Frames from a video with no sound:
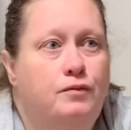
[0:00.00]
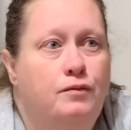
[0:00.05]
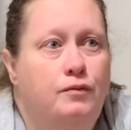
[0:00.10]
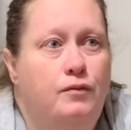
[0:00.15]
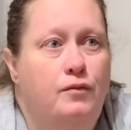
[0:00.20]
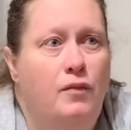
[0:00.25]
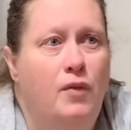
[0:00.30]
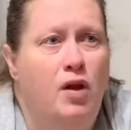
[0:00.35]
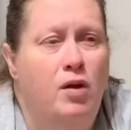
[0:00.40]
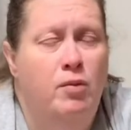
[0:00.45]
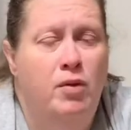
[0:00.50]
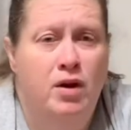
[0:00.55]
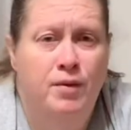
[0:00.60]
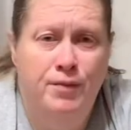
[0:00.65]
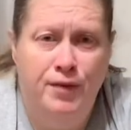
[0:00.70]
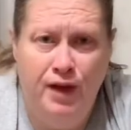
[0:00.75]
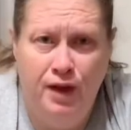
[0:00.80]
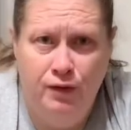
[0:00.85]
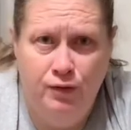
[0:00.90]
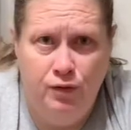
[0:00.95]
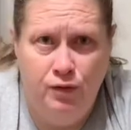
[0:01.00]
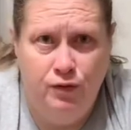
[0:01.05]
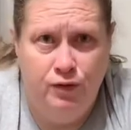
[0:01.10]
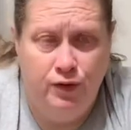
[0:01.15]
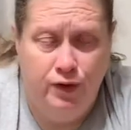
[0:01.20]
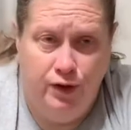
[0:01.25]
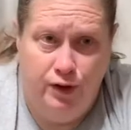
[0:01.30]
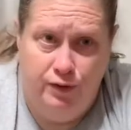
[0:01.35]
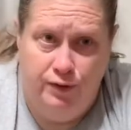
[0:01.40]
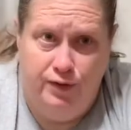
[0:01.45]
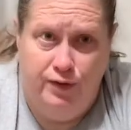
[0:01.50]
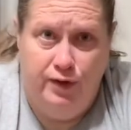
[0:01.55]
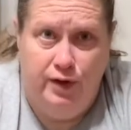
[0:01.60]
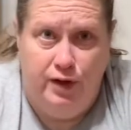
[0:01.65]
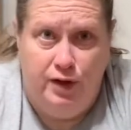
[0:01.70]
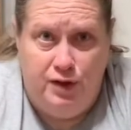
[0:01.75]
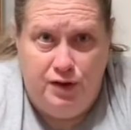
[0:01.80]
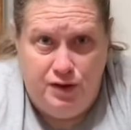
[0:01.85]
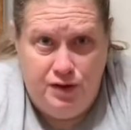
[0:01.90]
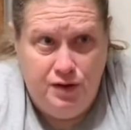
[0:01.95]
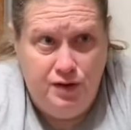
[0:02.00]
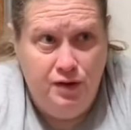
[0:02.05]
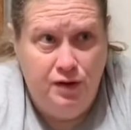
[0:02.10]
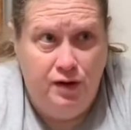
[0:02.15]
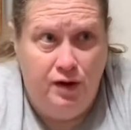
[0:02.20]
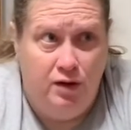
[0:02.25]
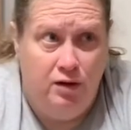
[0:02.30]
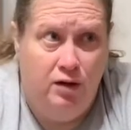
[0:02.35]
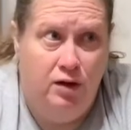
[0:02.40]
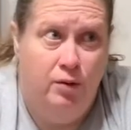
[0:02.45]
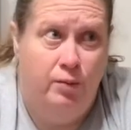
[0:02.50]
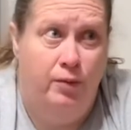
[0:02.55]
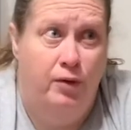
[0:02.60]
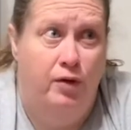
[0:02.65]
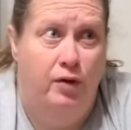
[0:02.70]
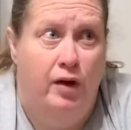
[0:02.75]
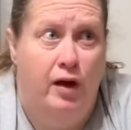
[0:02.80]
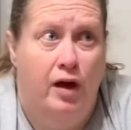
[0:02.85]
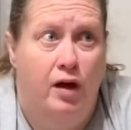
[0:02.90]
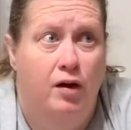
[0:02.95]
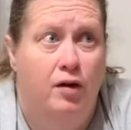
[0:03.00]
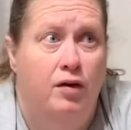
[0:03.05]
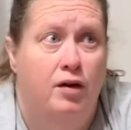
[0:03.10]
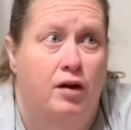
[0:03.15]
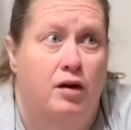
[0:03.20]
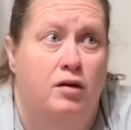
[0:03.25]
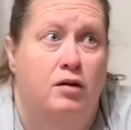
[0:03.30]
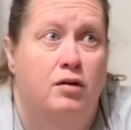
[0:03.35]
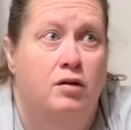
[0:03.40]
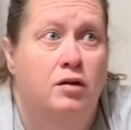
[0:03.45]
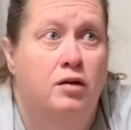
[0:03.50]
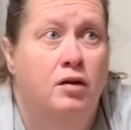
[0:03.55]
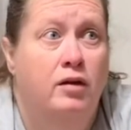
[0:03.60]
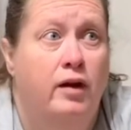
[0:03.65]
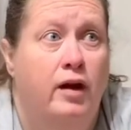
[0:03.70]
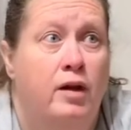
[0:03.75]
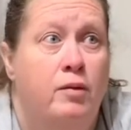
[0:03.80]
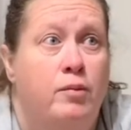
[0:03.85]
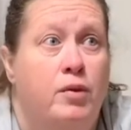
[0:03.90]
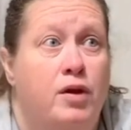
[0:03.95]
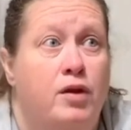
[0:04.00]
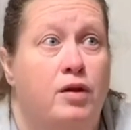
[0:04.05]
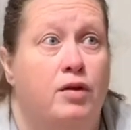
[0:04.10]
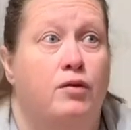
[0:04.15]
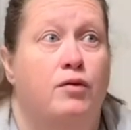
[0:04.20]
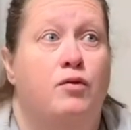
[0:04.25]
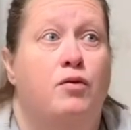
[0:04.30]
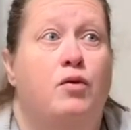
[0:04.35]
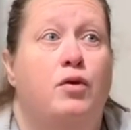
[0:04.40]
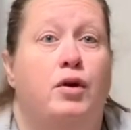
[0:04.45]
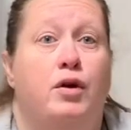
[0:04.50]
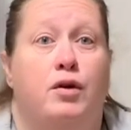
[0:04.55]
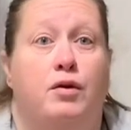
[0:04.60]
but I'm thankful for good friends that'll help you out and be there for you.